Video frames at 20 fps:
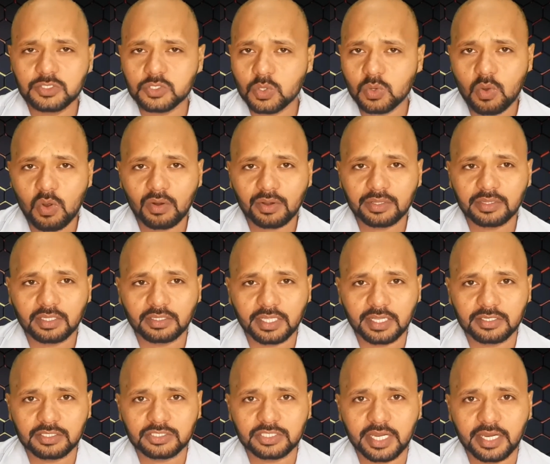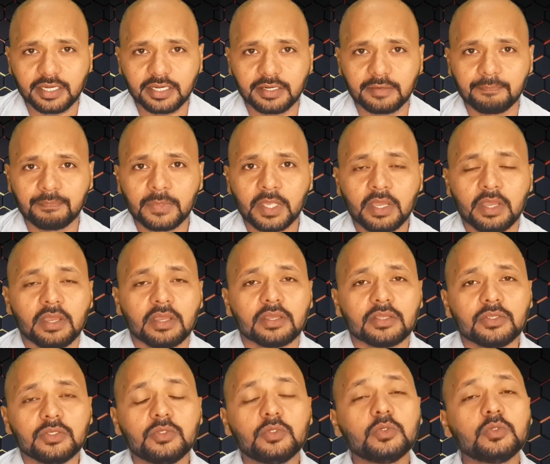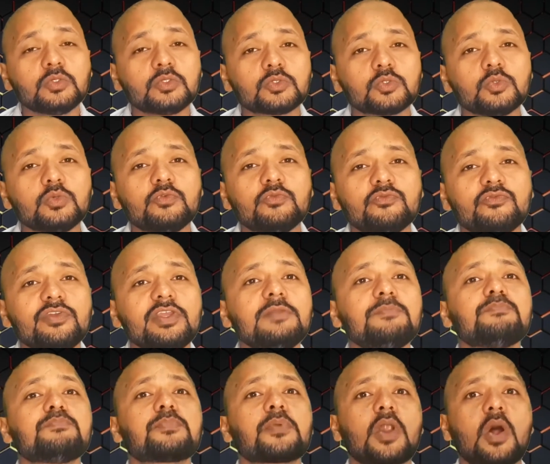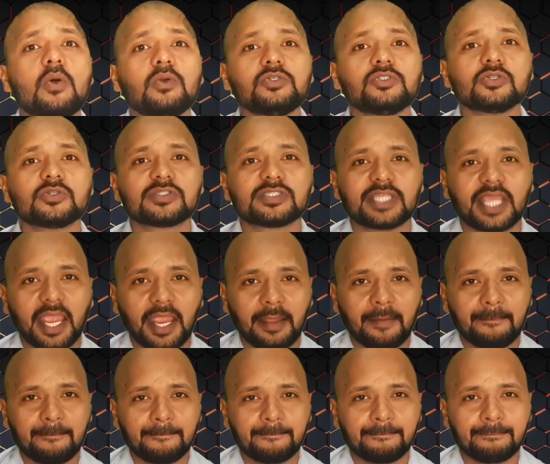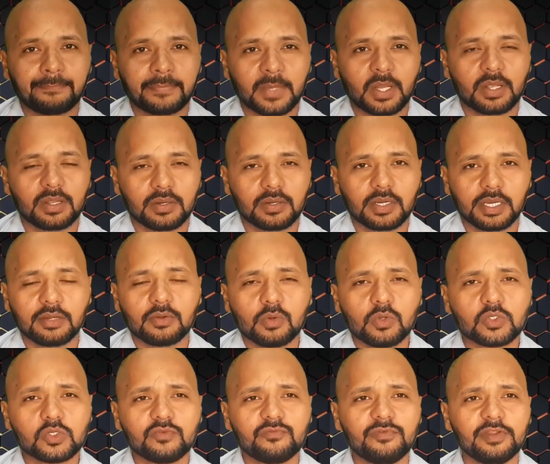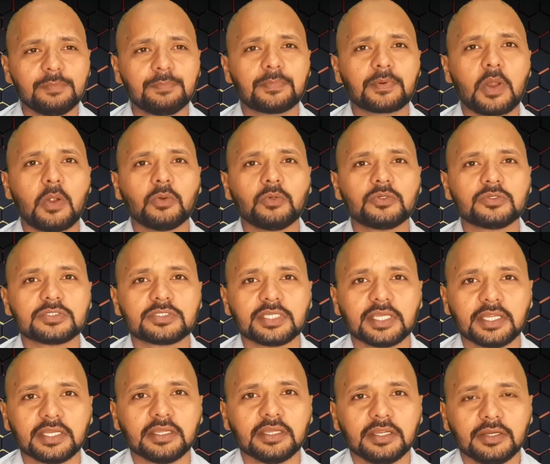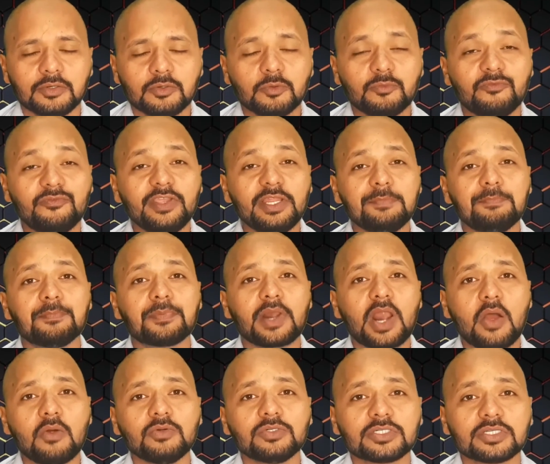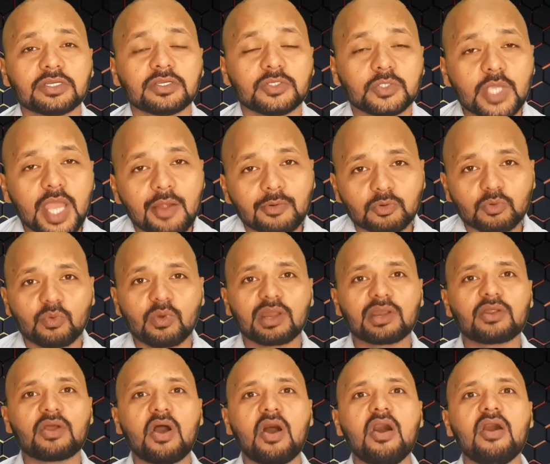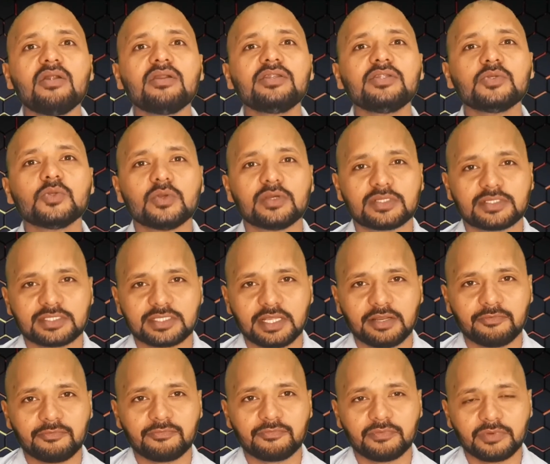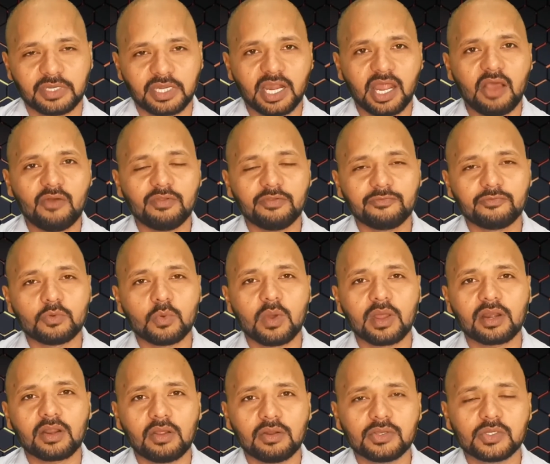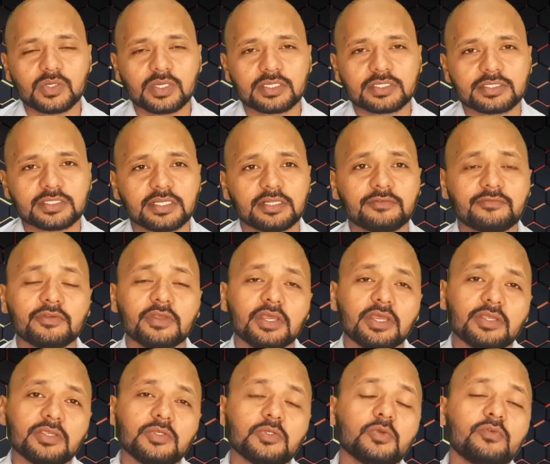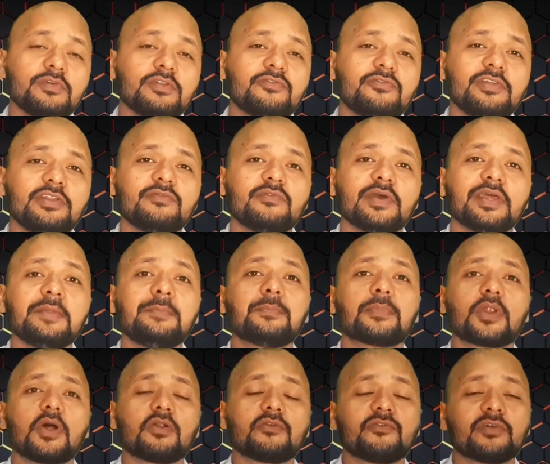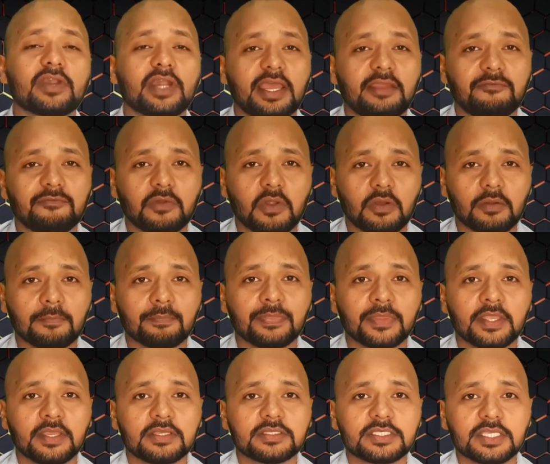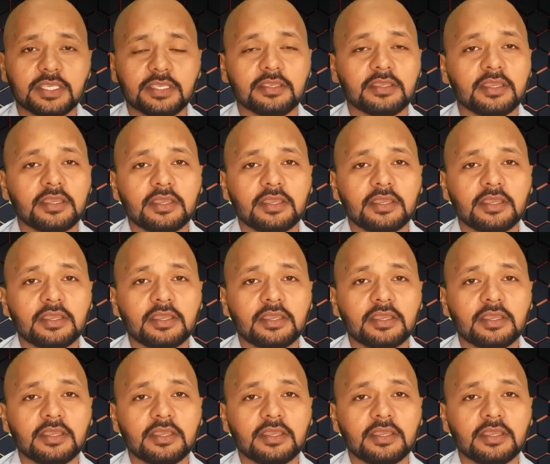you got in the 10th standard. You should feel proud to say. You should feel proud to say. To feel proud, you have to work on yourself. Now, if you work on yourself, you will feel very proud for lifelong. See,